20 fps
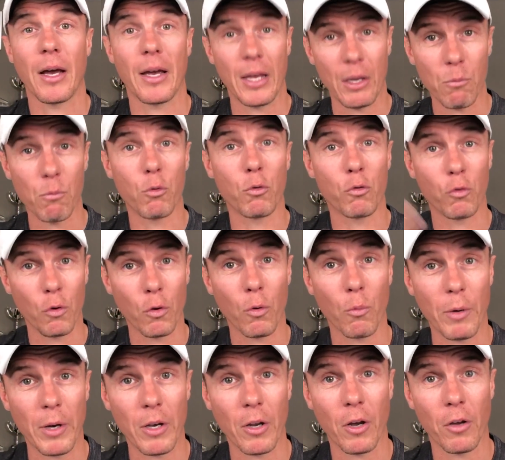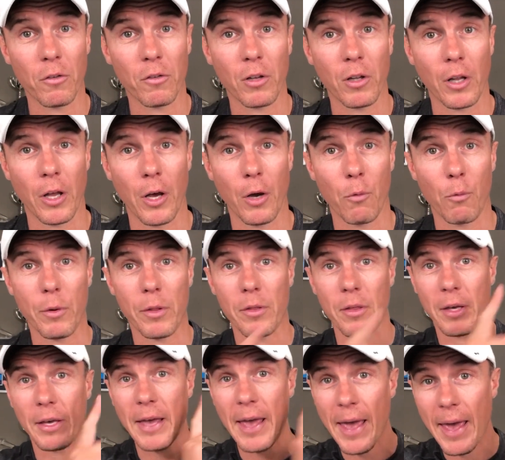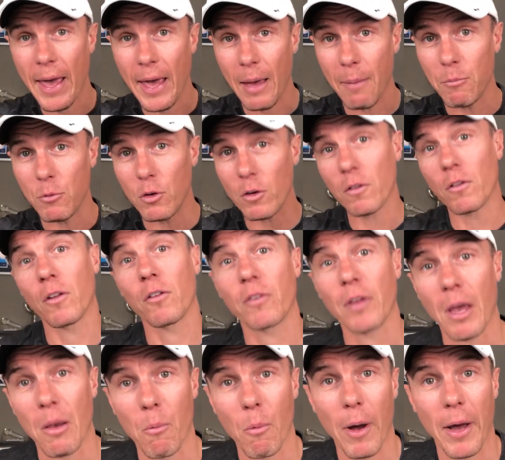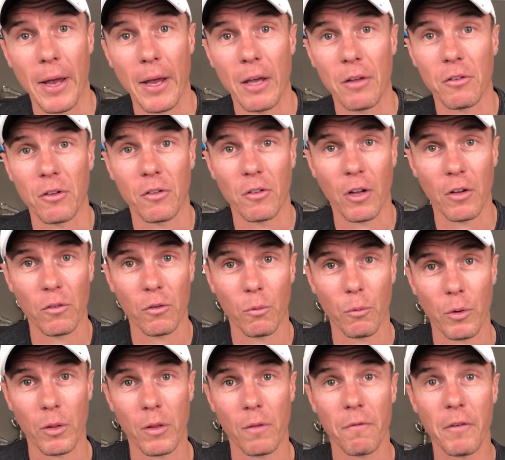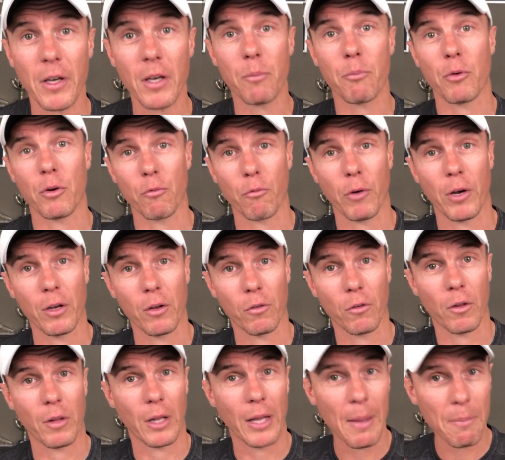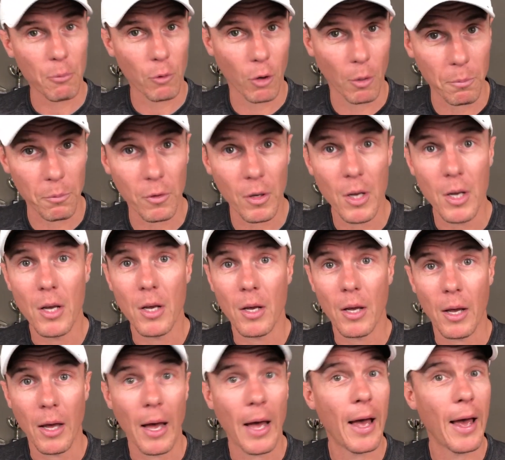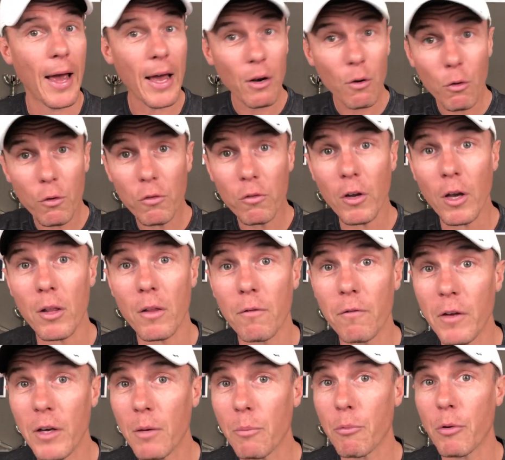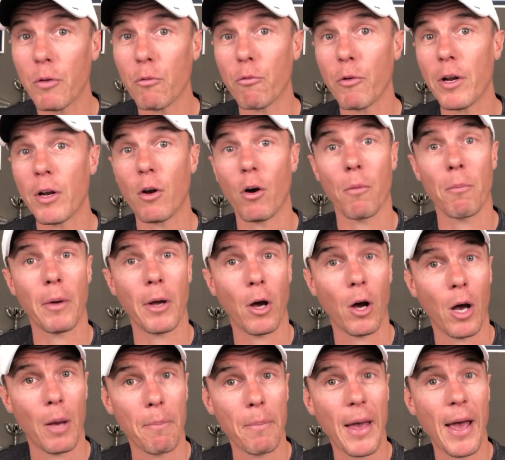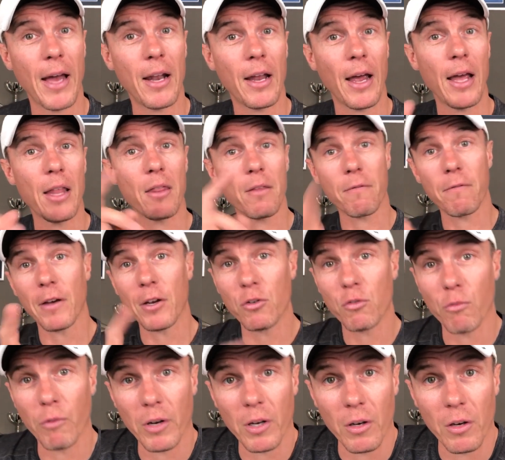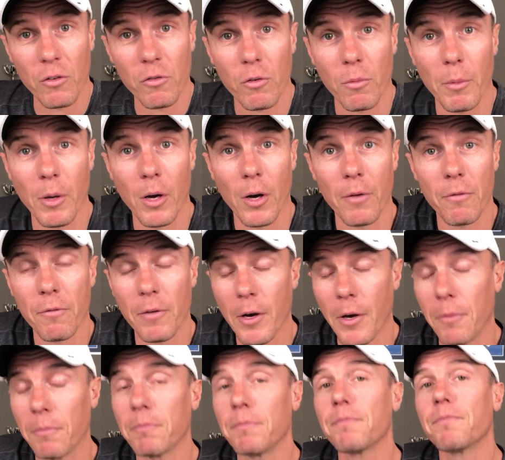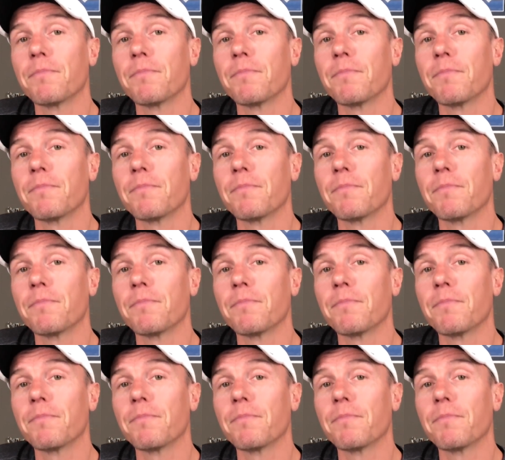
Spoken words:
it will do the Windows Hello with the cam just the same way as it does it with the fingerprint readers on the laptops, and also the fingerprint reader on my iPad and the facial recognition on my iPhone.